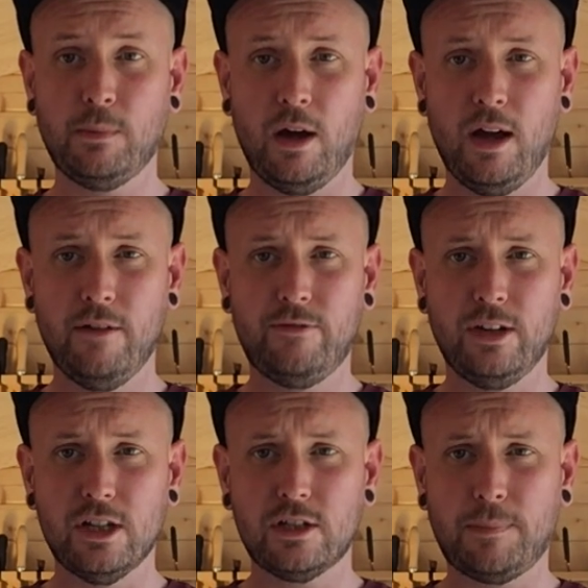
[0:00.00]
my
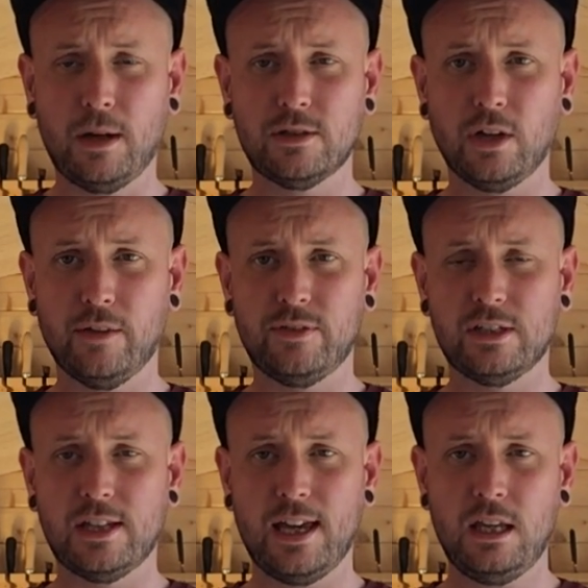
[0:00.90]
finished prototype for
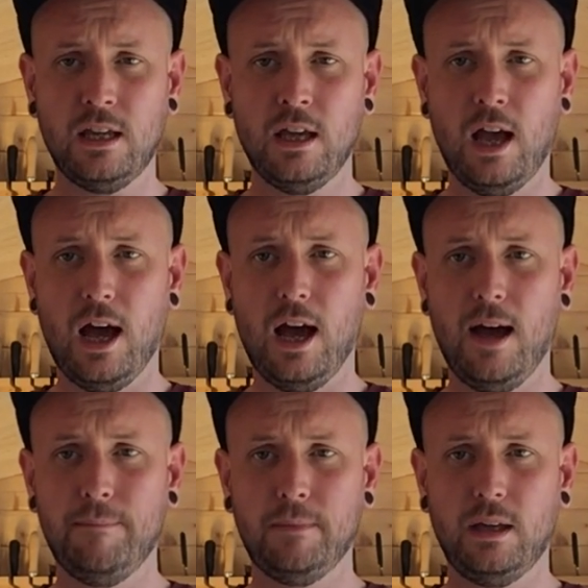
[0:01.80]
today.
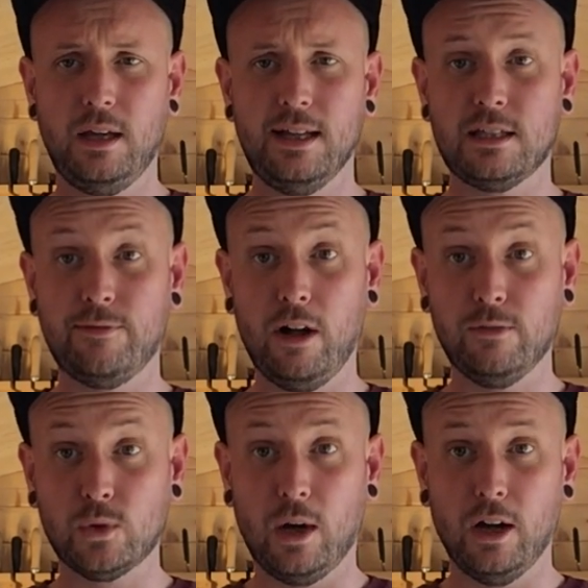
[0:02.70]
It's
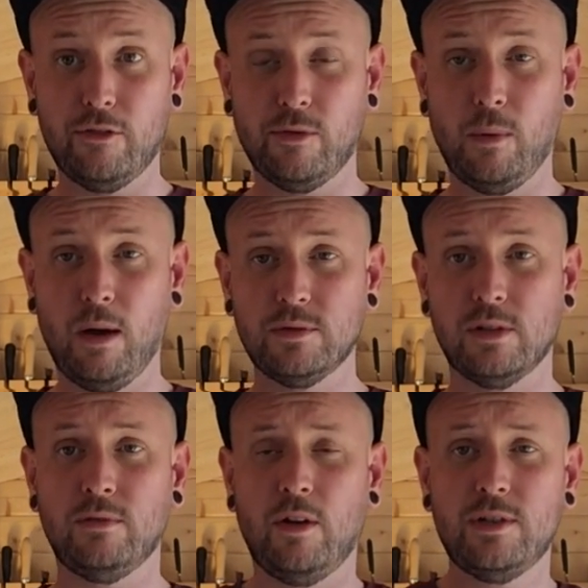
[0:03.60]
evolved quite a lot from what I was
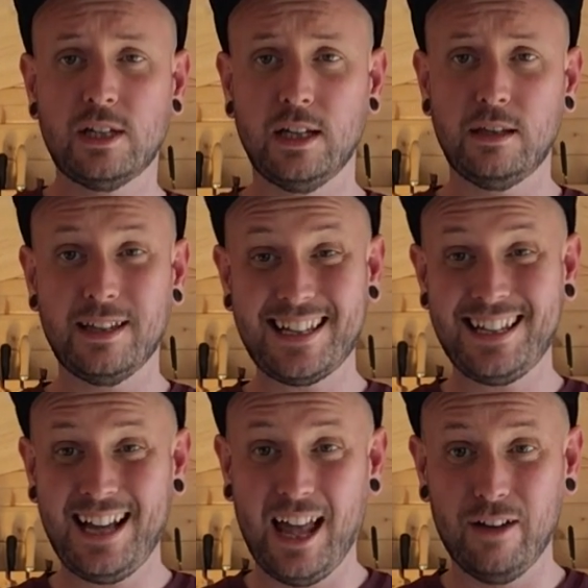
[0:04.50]
originally
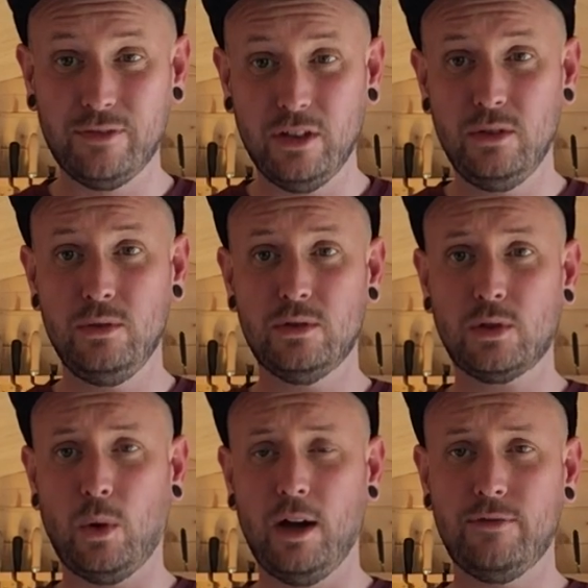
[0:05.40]
thinking, and I've used
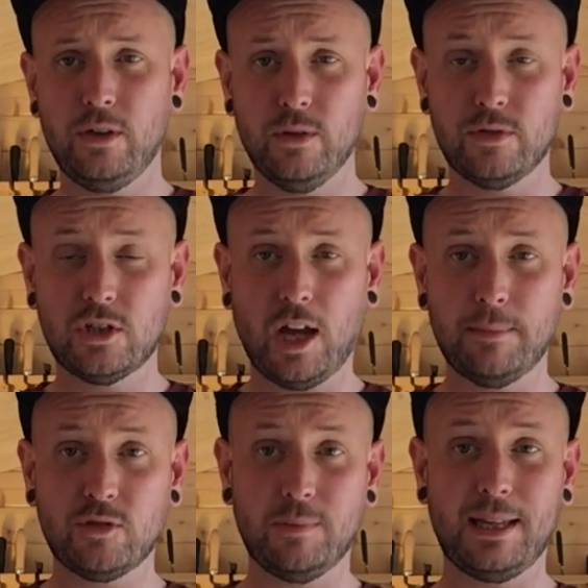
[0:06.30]
quite a few of the
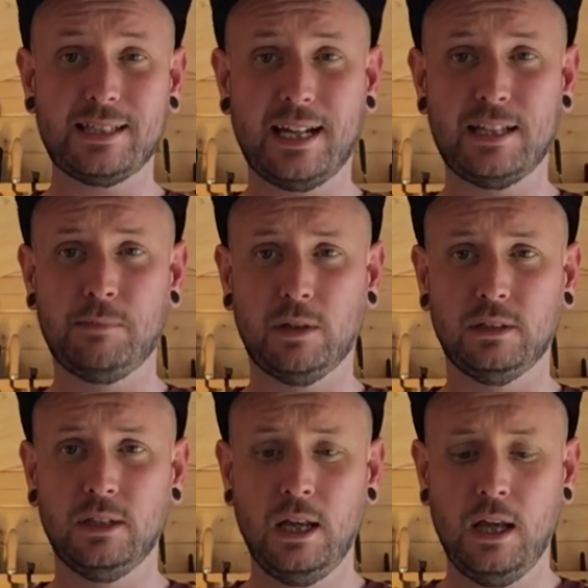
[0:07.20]
shapes from yesterday's
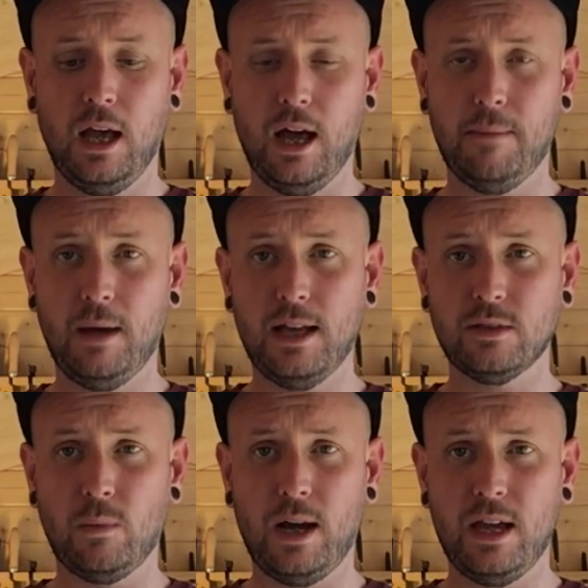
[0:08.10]
model as
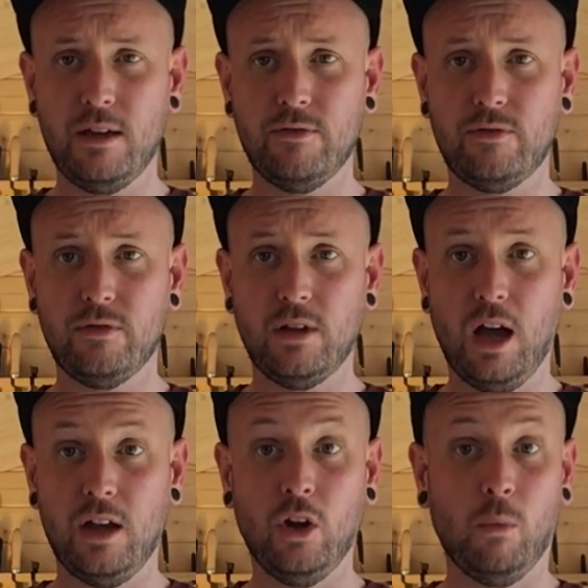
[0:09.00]
a way of
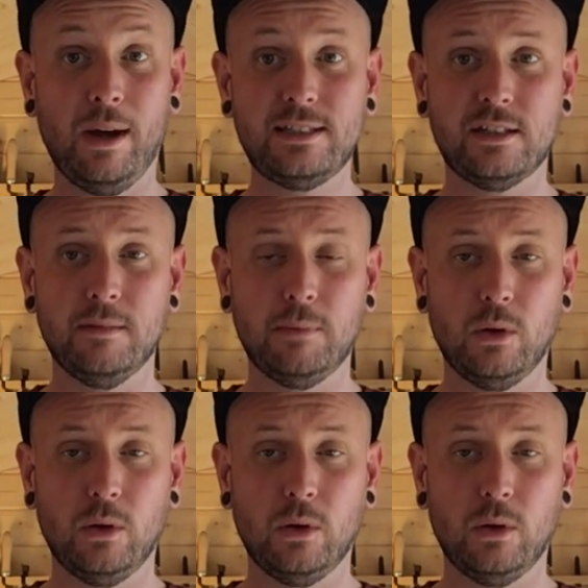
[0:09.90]
not wasting them, but